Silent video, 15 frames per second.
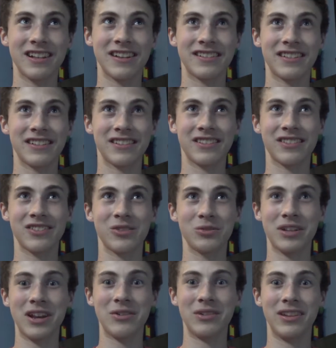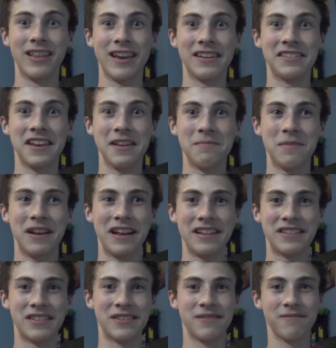Classic sold out in like 10
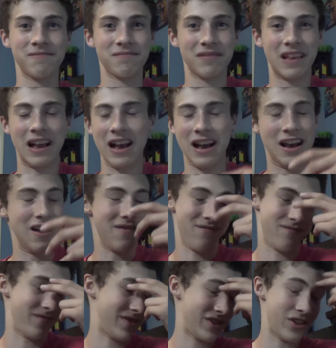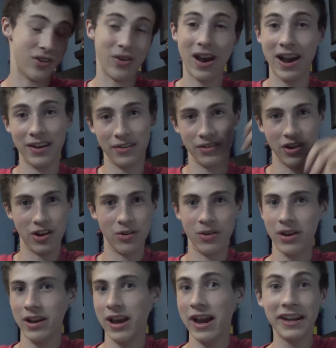minutes. So I don't know.
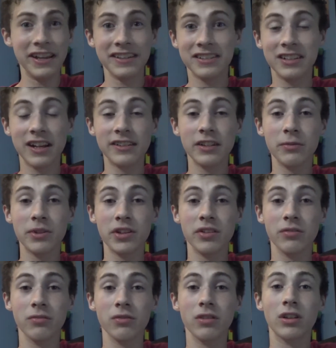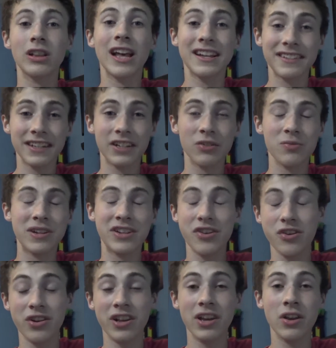NES Classic
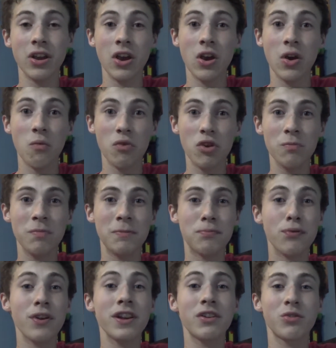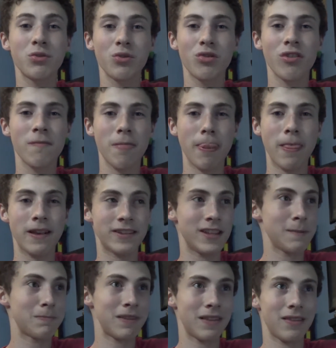returning will be pretty cool,
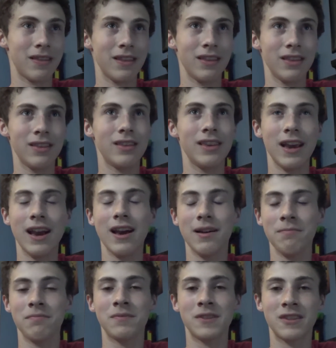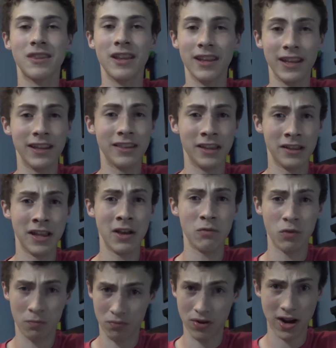except that, yeah, I'm thinking that
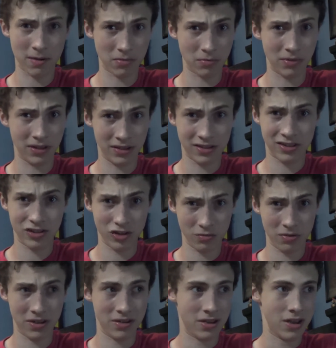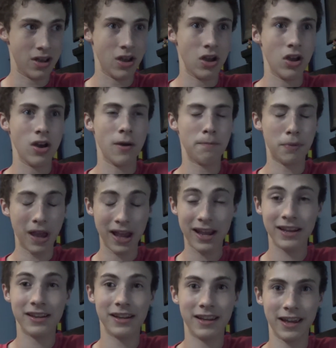will probably still be a
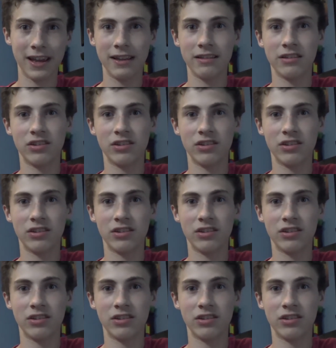pain to get.